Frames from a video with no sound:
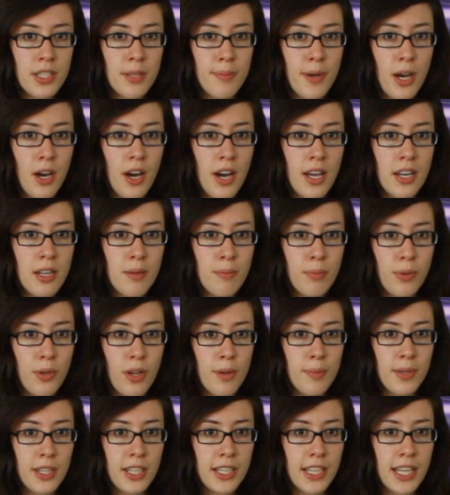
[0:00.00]
about
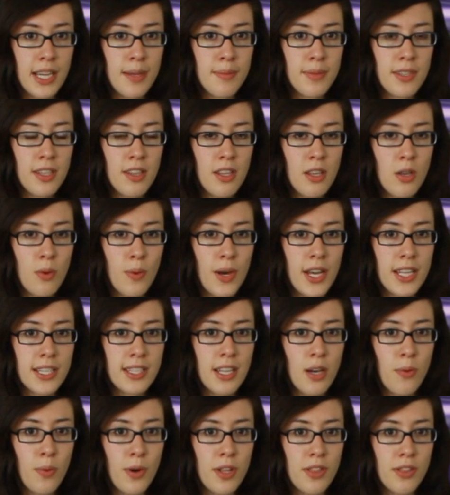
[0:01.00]
unemployment claims in the U.S.
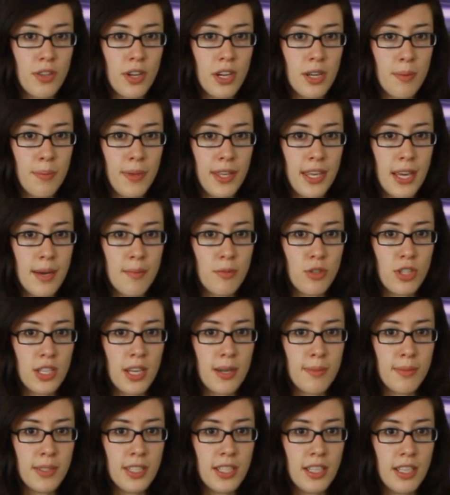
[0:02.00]
at 1:30 p.m.
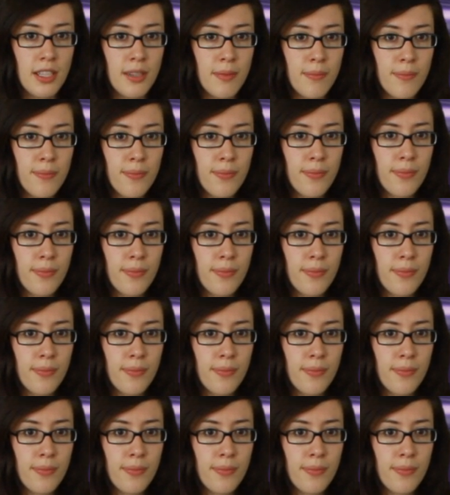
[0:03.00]
GMT.